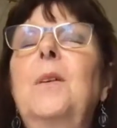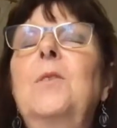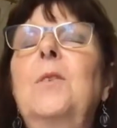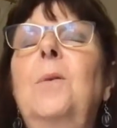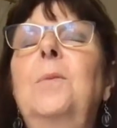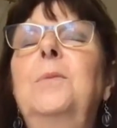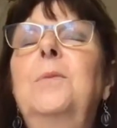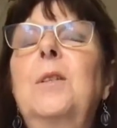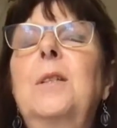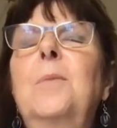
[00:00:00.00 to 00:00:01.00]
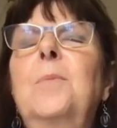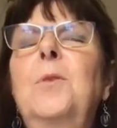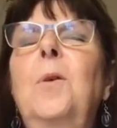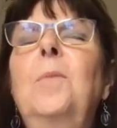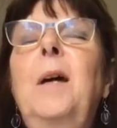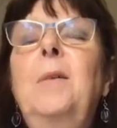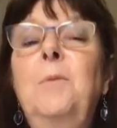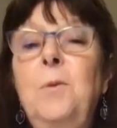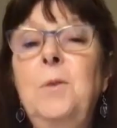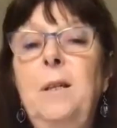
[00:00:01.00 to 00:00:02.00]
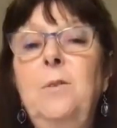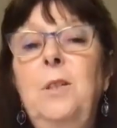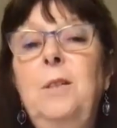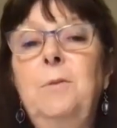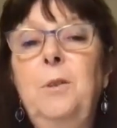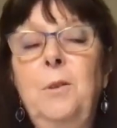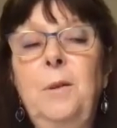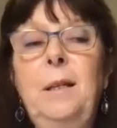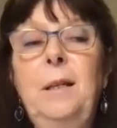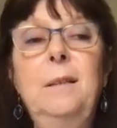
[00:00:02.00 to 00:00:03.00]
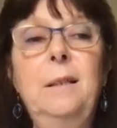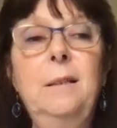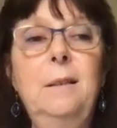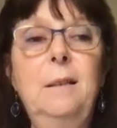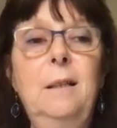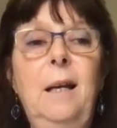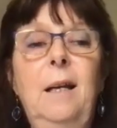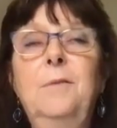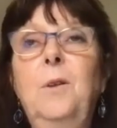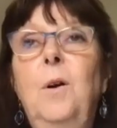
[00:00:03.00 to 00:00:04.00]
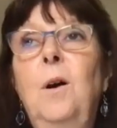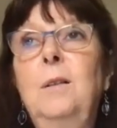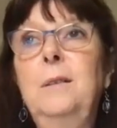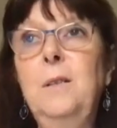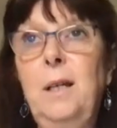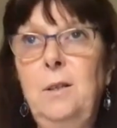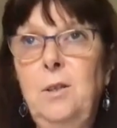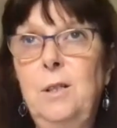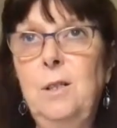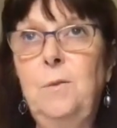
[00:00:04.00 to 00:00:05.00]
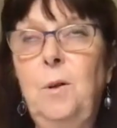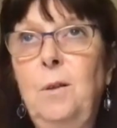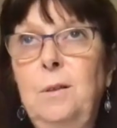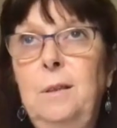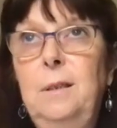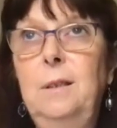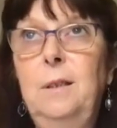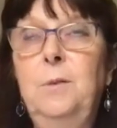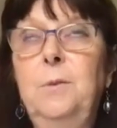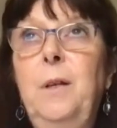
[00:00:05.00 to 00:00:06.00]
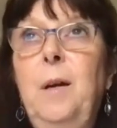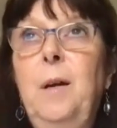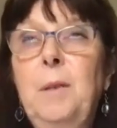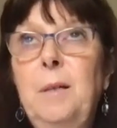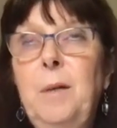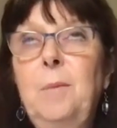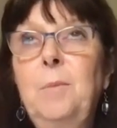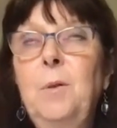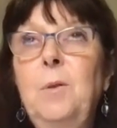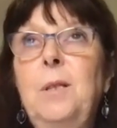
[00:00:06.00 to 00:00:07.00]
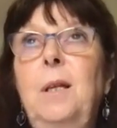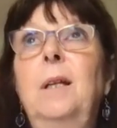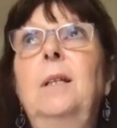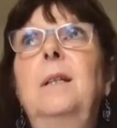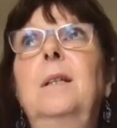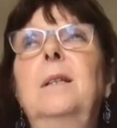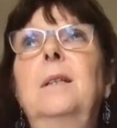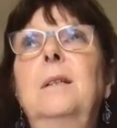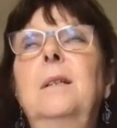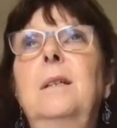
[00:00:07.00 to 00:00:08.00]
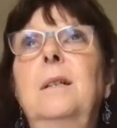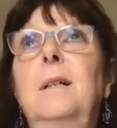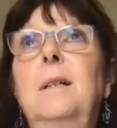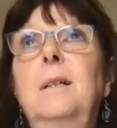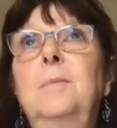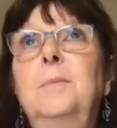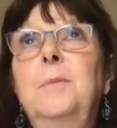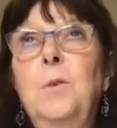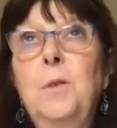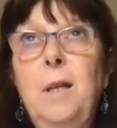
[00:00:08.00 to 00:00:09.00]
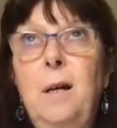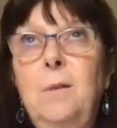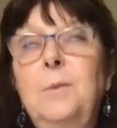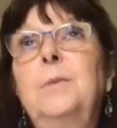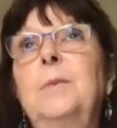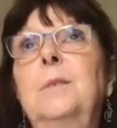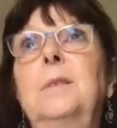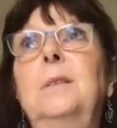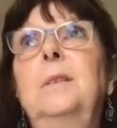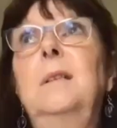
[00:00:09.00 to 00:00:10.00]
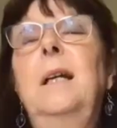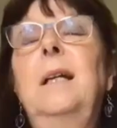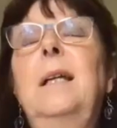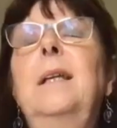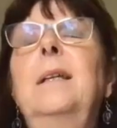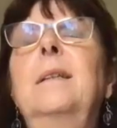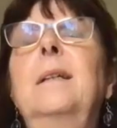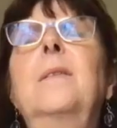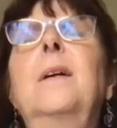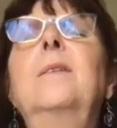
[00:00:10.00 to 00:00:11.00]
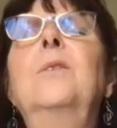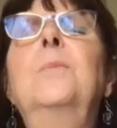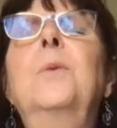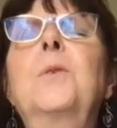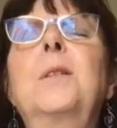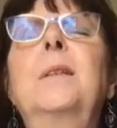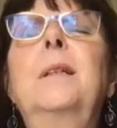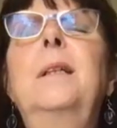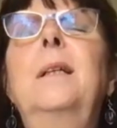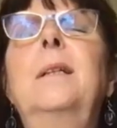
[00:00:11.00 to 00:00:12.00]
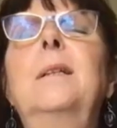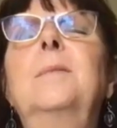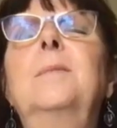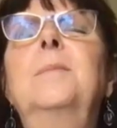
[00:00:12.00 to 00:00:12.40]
So just absorb that rose energy for your healing and for all intentions, for all your family members and uh, yourself, any healing that you personally need.